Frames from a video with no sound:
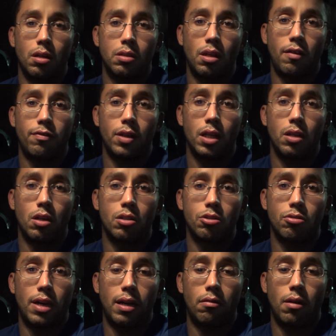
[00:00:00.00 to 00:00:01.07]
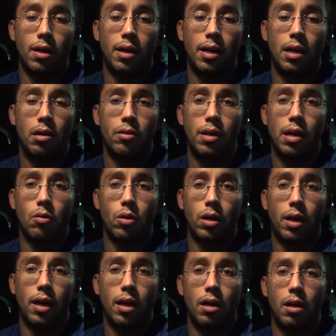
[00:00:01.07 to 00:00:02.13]
definitely on track right now, and now we're going to
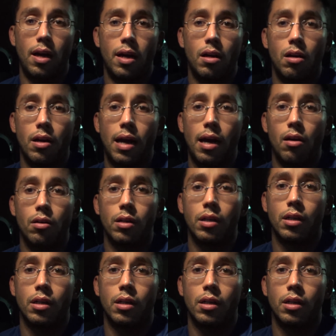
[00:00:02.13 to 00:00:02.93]
head, head on out,